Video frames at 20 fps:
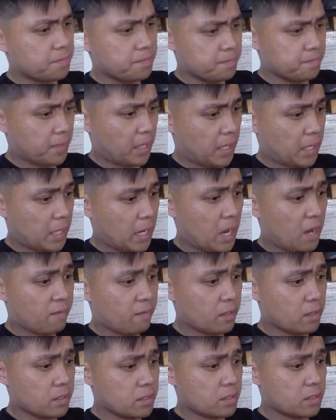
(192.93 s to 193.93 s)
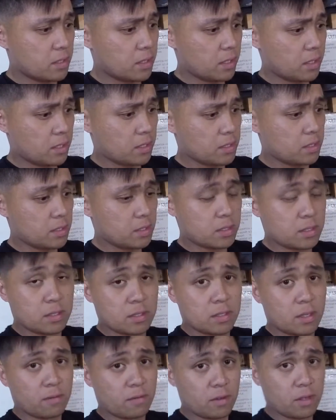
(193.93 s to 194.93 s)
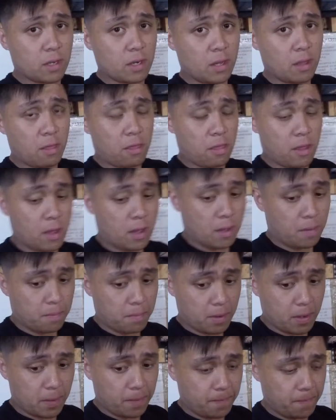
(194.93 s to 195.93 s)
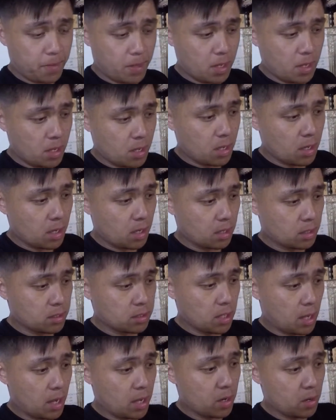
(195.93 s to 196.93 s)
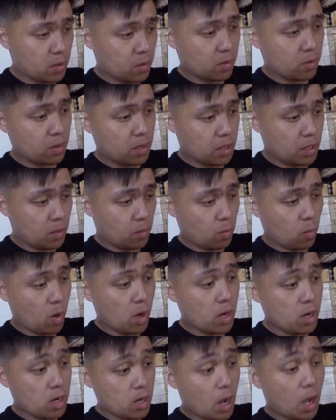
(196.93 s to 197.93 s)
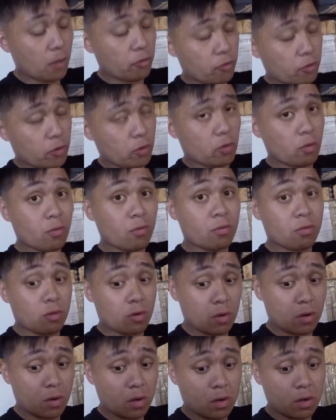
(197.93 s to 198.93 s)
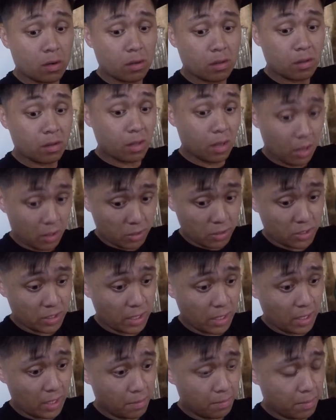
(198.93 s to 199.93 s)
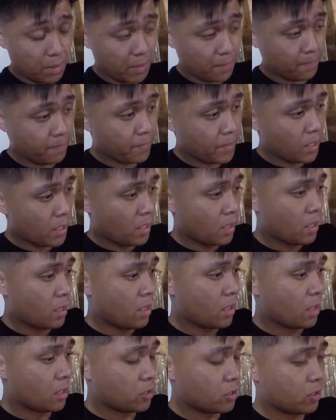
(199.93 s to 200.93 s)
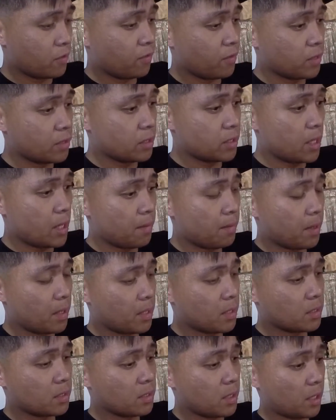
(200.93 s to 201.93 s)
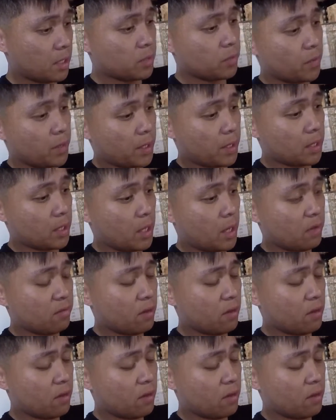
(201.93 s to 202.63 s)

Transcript: MacGyver this thing, because this is tougher than I thought, but at least I know what not to do for the other side. But I should finish that by this next weekend that I have